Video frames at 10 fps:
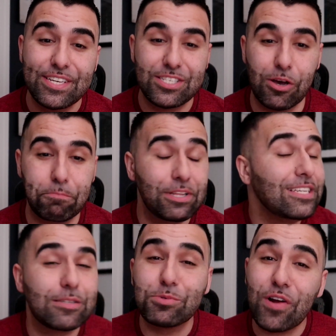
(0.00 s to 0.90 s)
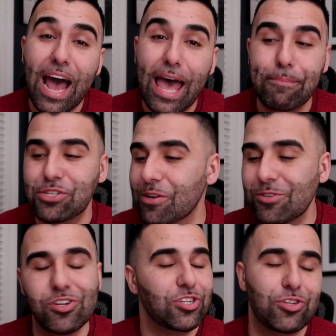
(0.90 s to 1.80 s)
So please subscribe, show
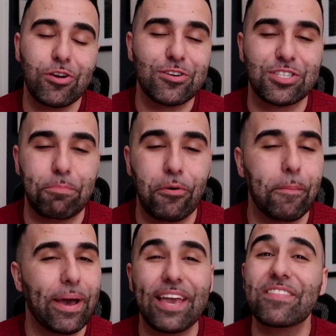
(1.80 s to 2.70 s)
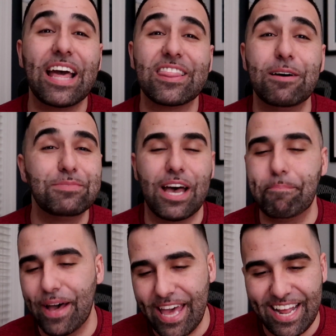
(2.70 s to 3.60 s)
your support by giving that thumbs
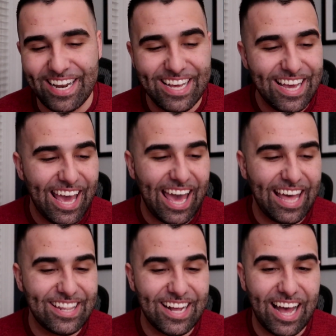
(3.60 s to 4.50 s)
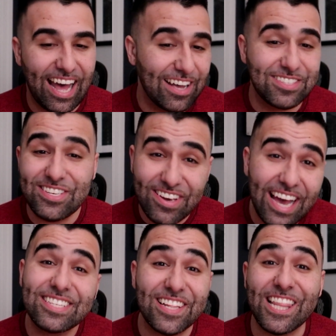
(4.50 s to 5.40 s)
up button, and I'll see you
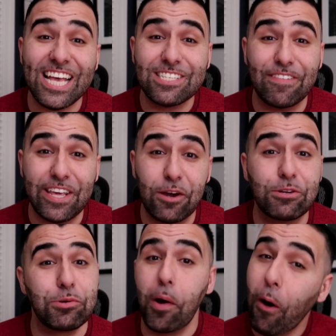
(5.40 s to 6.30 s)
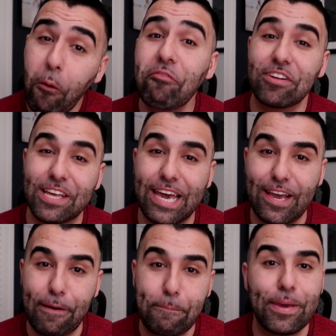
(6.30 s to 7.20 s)
guys in the next video, which will
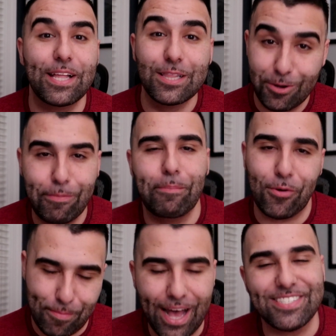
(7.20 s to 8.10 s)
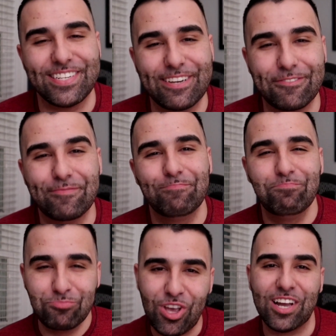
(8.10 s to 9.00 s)
hopefully be a little bit more positive.
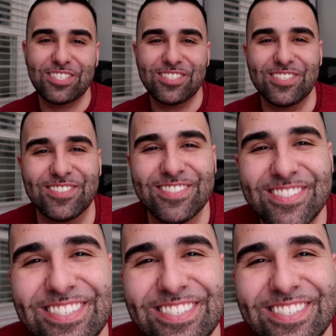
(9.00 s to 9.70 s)
Talk to you soon.